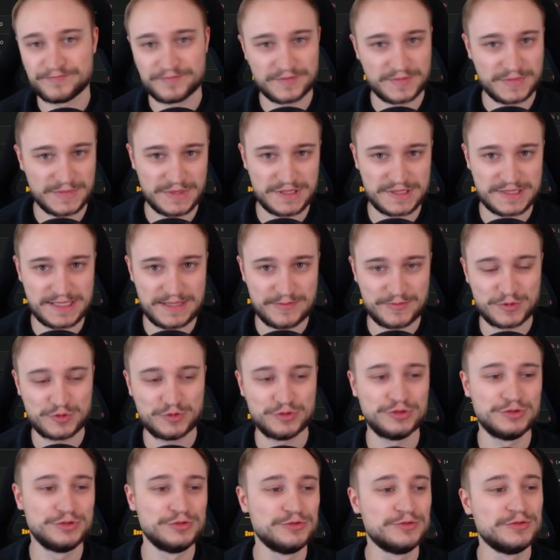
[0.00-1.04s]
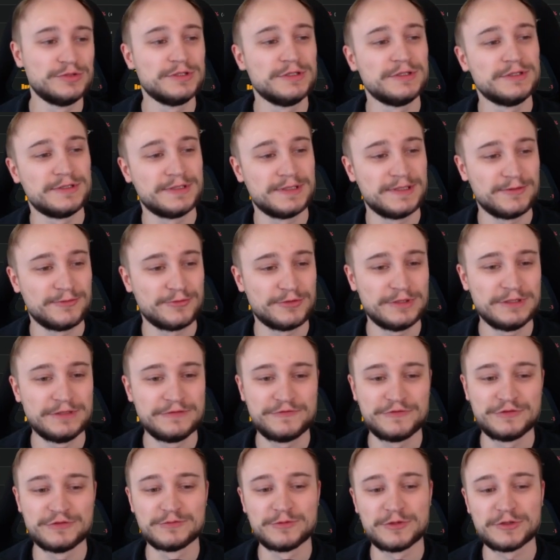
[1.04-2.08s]
It's up to you if
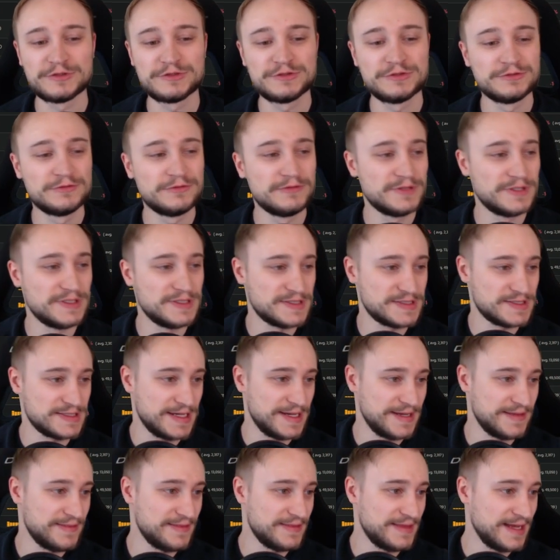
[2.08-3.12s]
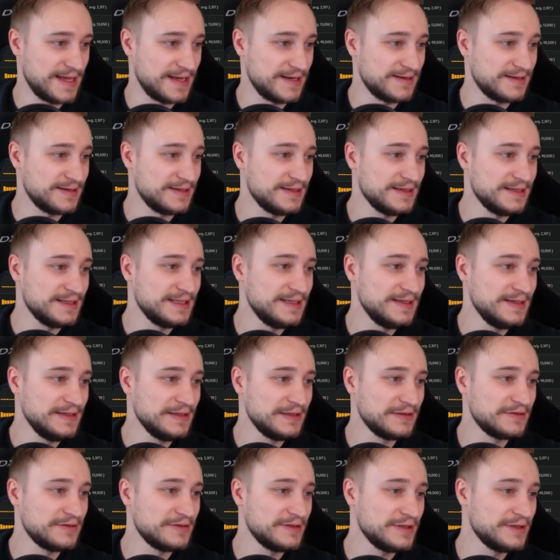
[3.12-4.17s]
you want to do this. And then
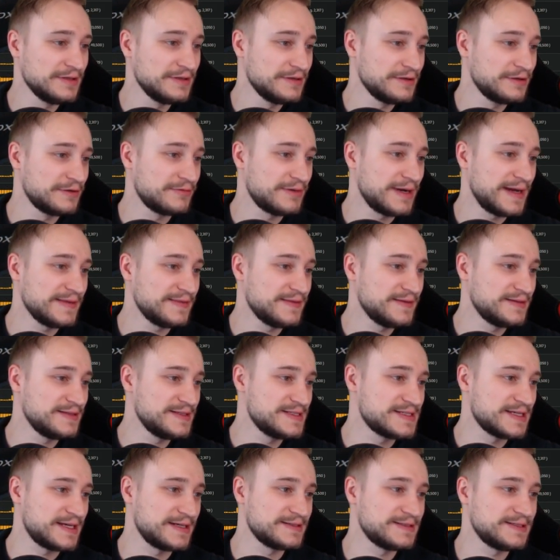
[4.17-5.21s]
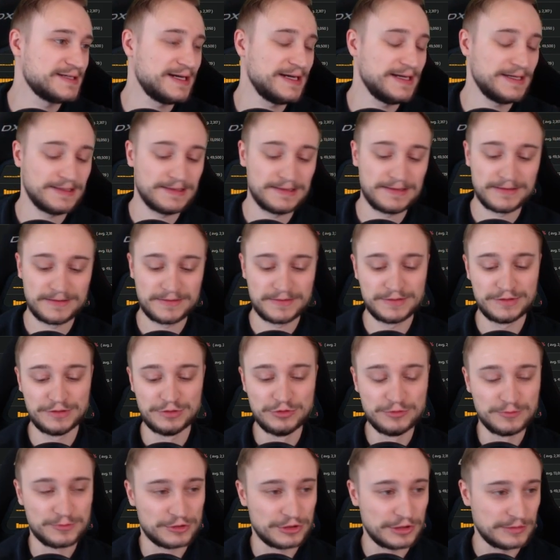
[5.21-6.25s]
here write the design title. You
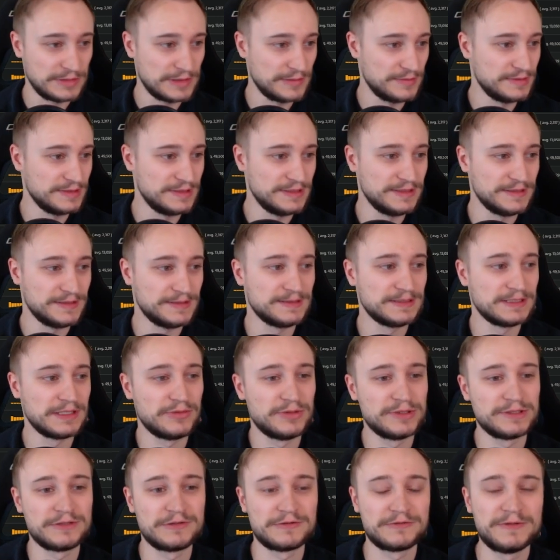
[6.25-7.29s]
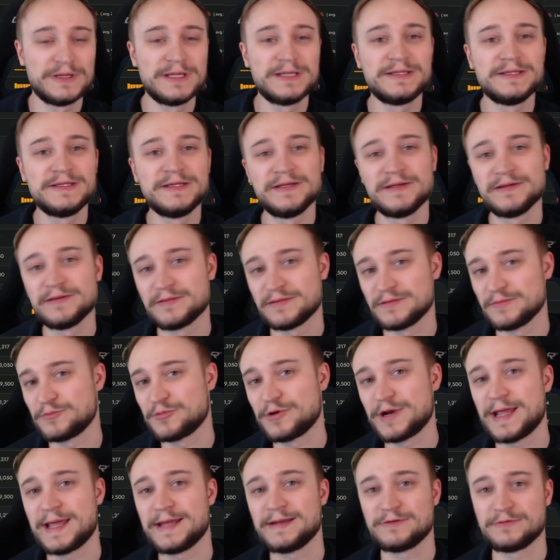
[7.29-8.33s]
probably know it already, the
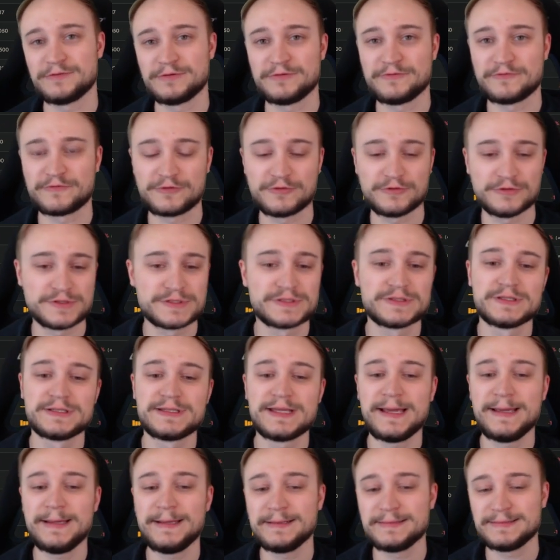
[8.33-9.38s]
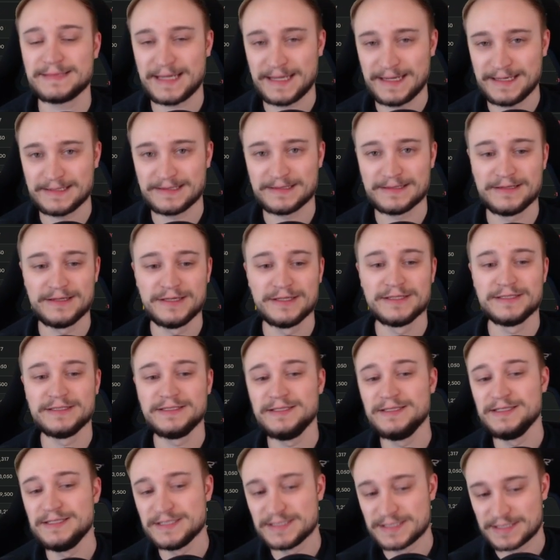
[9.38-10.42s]
brand, and of course the title
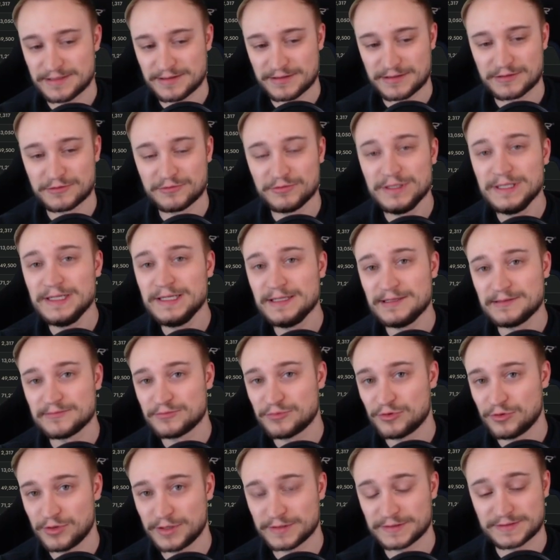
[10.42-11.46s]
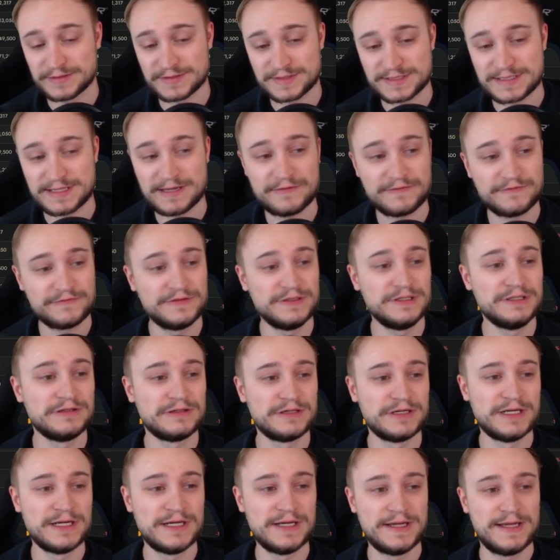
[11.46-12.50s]
is the really important stuff here,
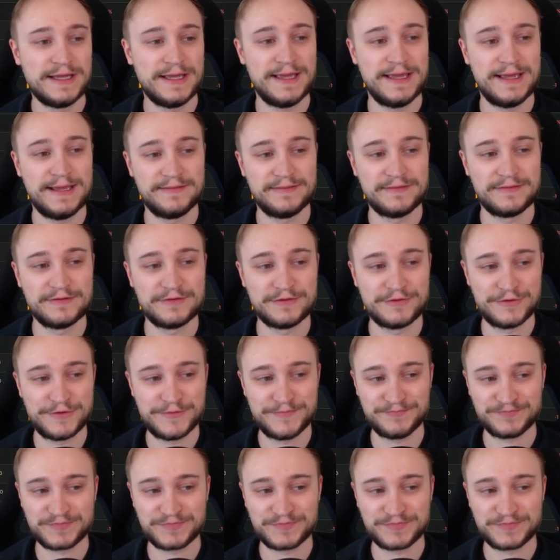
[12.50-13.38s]
and the